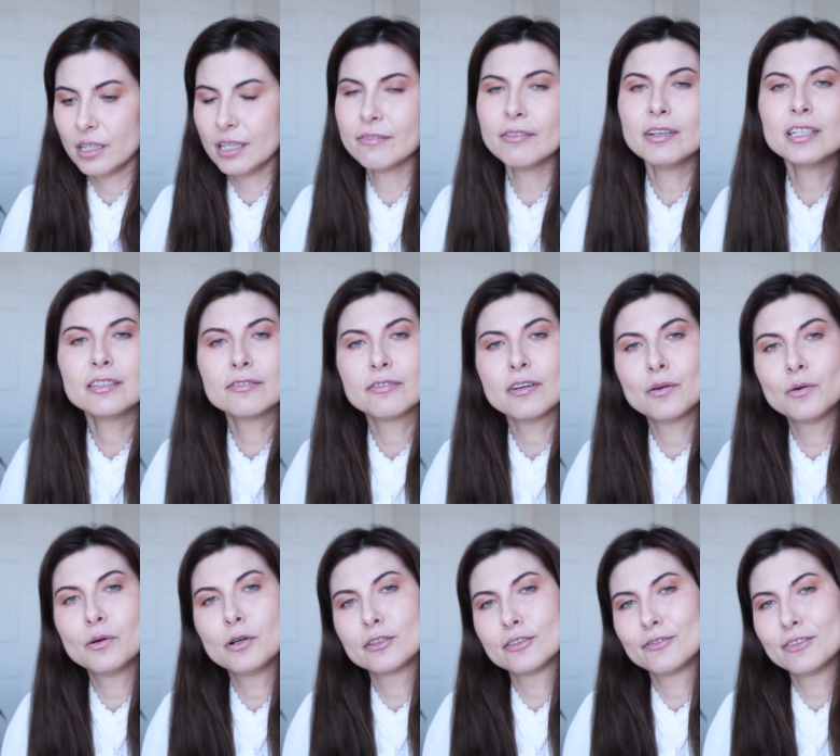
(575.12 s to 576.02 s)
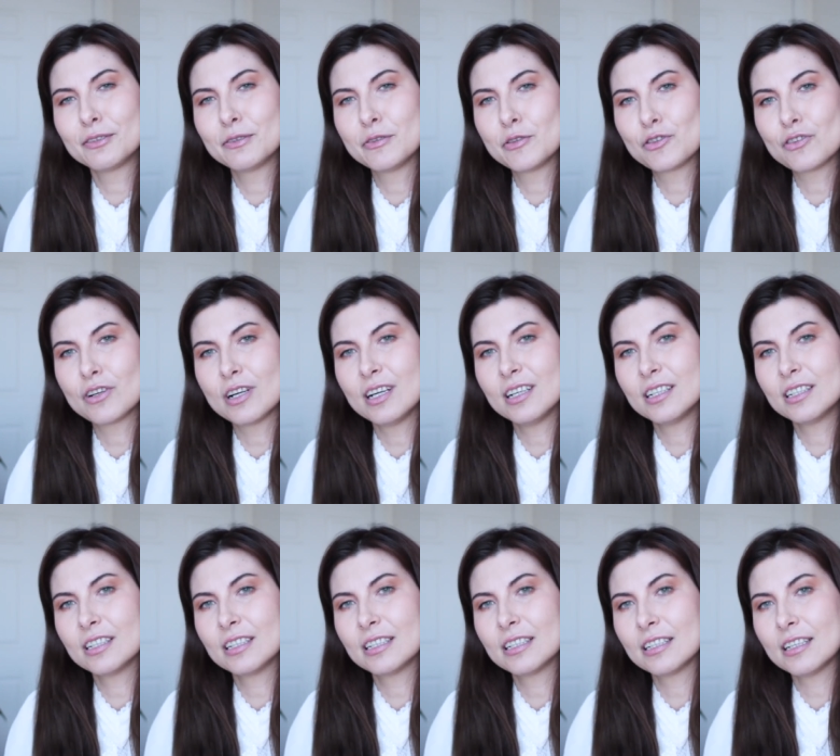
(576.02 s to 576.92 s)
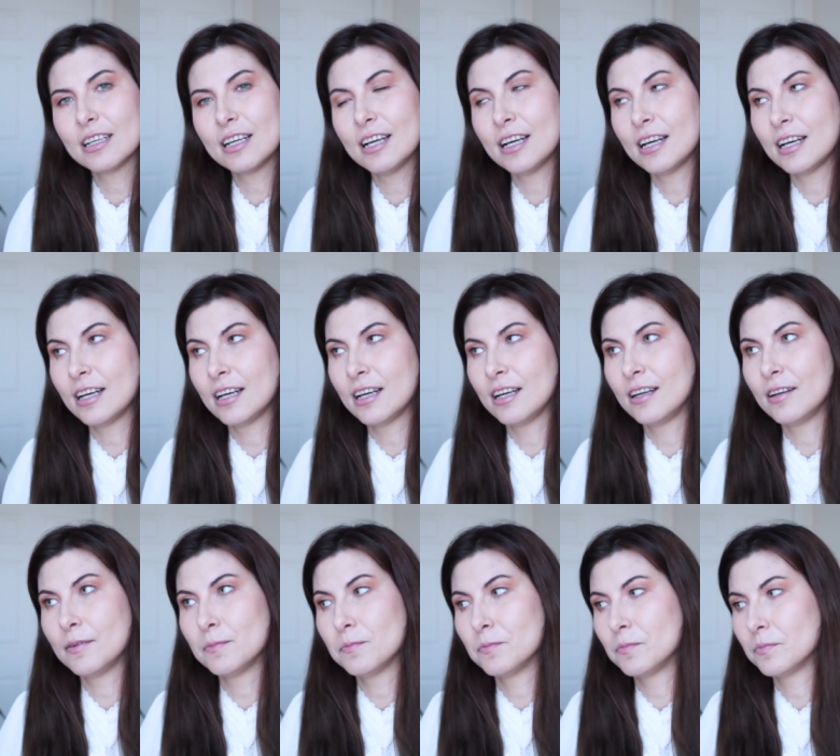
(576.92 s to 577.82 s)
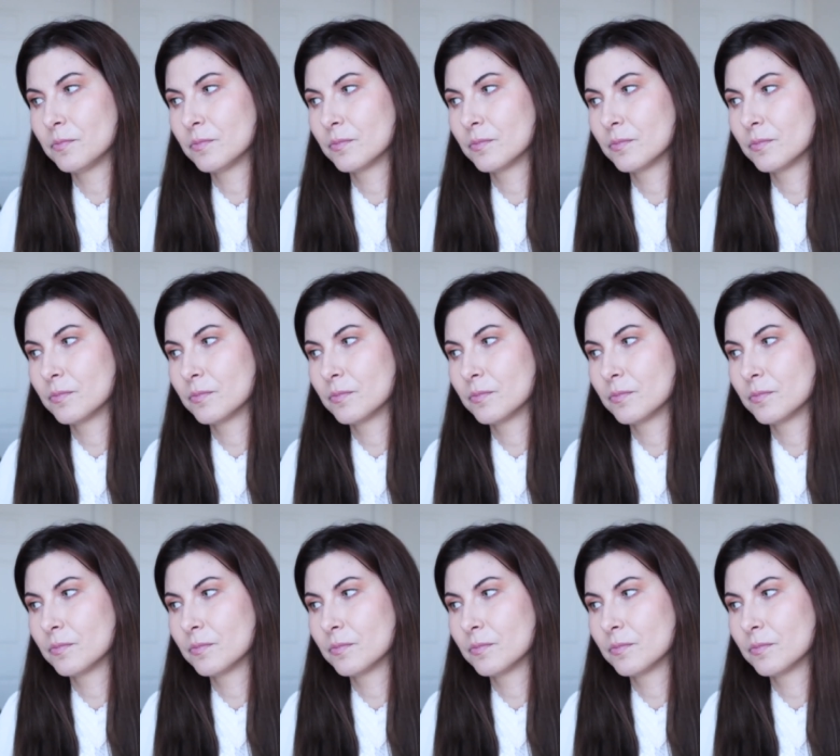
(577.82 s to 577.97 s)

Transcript: even if I was very drunk, um,